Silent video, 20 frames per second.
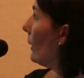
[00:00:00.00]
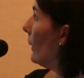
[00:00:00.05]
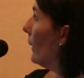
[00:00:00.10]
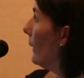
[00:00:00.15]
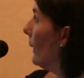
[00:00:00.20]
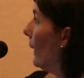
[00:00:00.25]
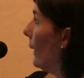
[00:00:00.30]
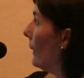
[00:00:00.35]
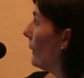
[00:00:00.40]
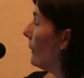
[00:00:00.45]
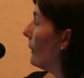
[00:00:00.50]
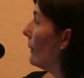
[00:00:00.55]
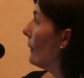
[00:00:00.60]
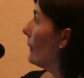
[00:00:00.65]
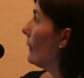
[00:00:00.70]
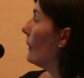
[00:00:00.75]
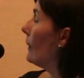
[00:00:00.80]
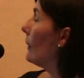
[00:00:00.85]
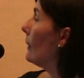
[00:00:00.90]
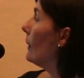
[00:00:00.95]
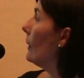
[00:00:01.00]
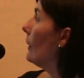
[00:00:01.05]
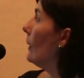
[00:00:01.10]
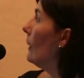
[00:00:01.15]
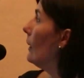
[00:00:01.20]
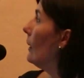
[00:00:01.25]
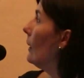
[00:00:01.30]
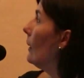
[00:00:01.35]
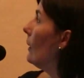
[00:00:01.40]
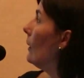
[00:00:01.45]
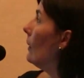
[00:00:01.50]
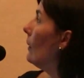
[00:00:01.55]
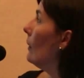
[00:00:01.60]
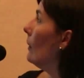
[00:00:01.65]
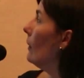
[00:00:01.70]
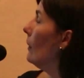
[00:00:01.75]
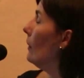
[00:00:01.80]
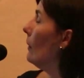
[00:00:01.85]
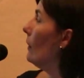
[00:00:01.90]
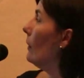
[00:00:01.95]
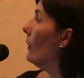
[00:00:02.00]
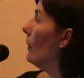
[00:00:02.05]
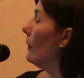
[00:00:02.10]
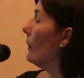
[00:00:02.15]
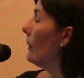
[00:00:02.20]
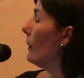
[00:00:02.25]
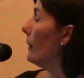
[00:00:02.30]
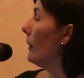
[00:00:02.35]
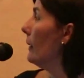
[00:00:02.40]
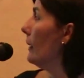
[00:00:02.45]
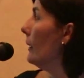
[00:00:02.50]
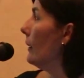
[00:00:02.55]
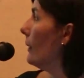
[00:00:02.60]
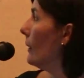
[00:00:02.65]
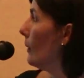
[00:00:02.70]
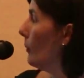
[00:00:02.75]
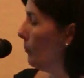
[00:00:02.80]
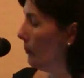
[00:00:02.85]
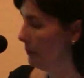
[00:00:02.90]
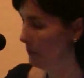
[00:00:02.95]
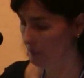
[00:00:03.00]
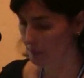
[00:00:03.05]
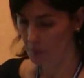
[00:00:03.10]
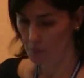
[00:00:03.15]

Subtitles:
that system,